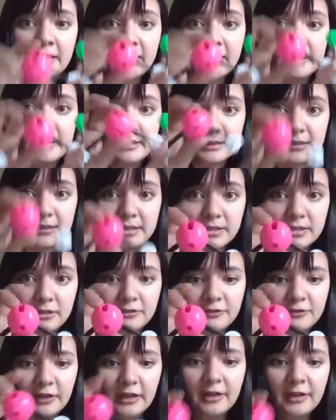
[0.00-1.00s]
than
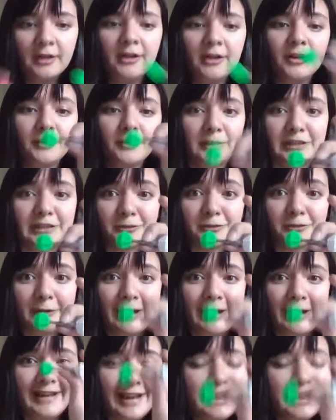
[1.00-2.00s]
sulfur, which is
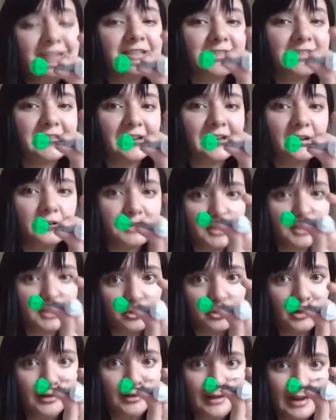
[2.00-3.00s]
why HCl is a
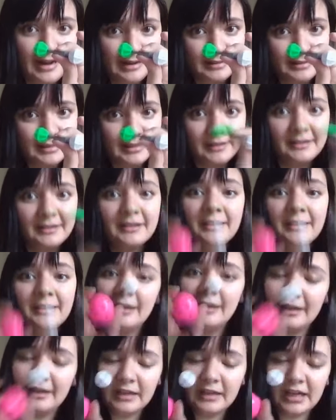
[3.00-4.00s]
strong acid
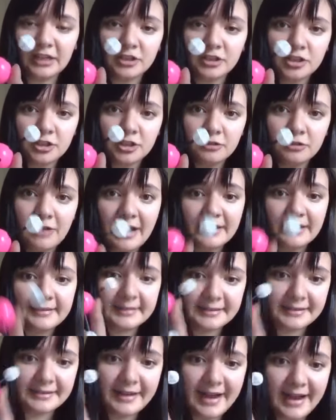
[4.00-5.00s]
and H2S
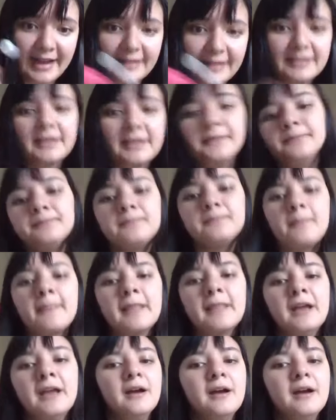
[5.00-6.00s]
is not.
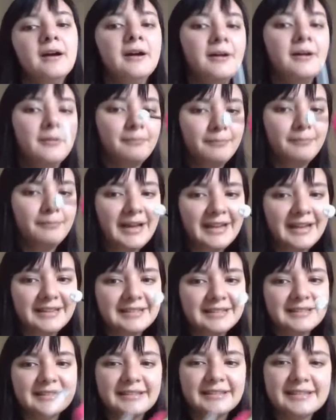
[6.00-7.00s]

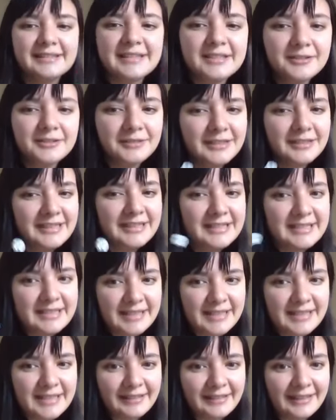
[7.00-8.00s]
But this is only
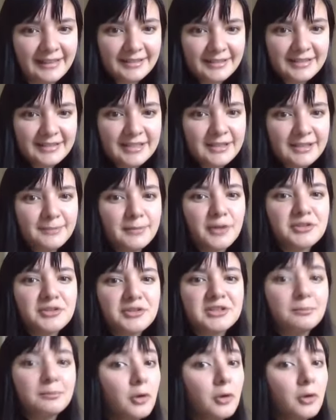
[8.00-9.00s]
second to the
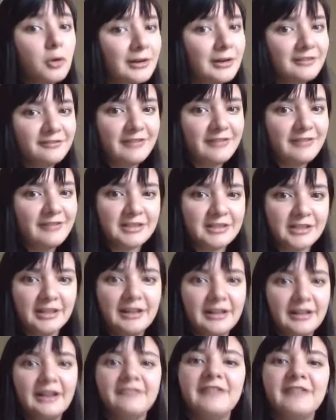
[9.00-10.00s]
most important
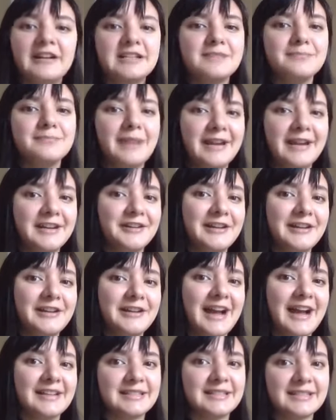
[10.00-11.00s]
factor affecting binary
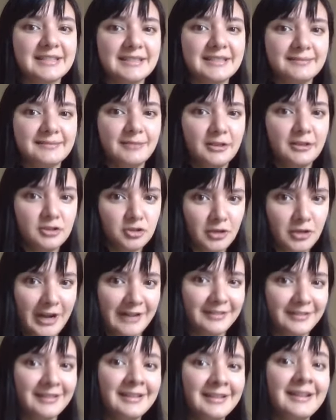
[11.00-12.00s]
acids'
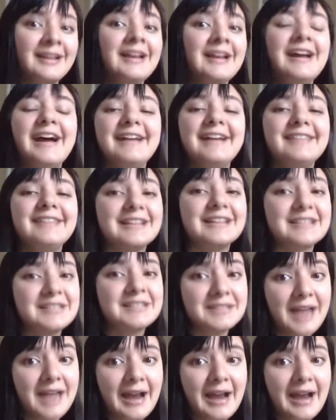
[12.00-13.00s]
strength, and that's
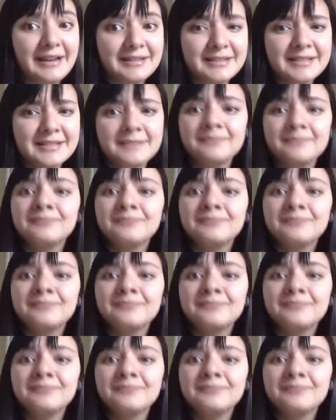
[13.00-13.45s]
size.